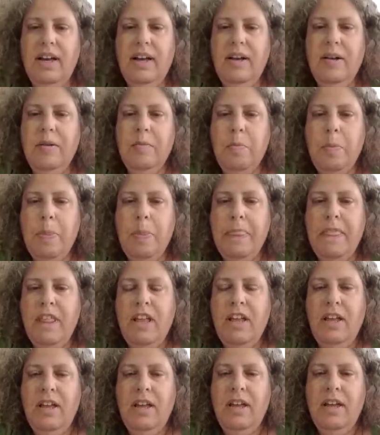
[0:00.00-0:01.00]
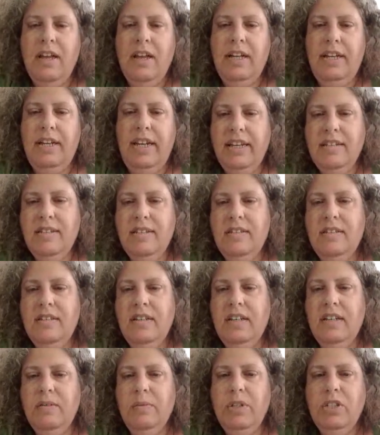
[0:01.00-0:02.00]
Um, And next
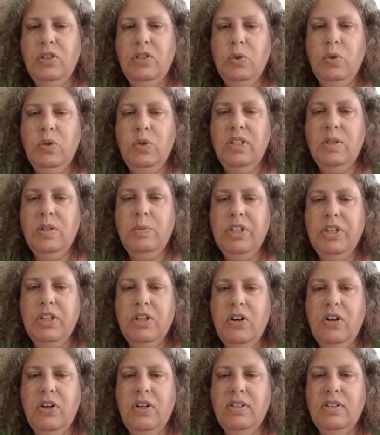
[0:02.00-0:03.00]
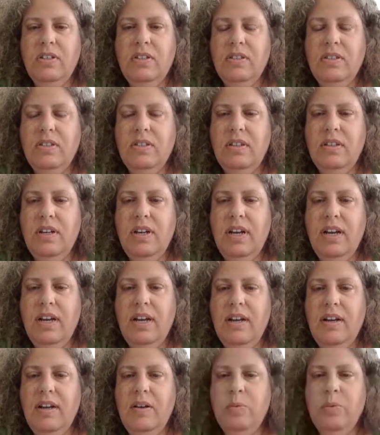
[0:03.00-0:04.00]
thing we do is, because
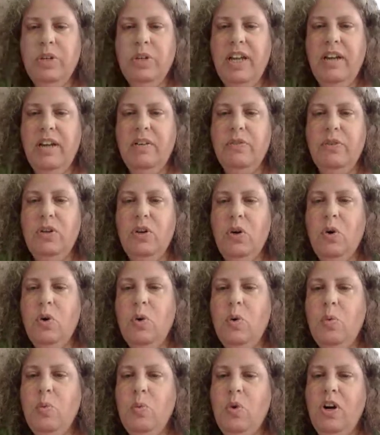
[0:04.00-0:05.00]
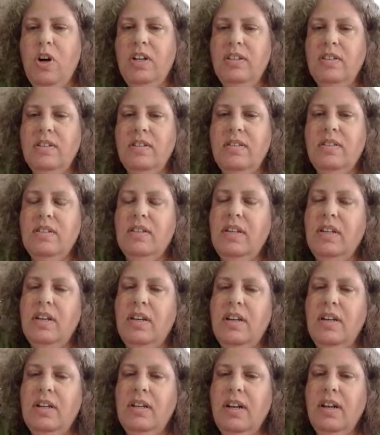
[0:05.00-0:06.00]
uh, we have no ones
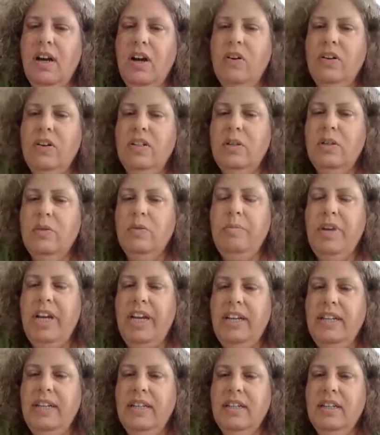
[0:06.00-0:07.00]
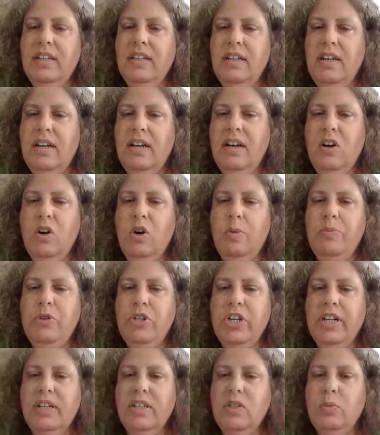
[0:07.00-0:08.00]
now in the remaining uh,
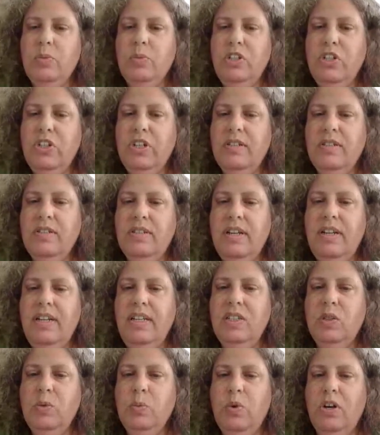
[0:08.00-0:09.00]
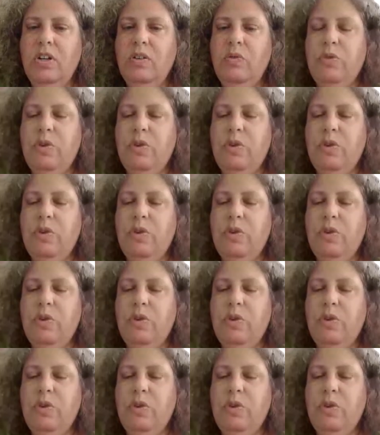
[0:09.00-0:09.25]
object, we just delete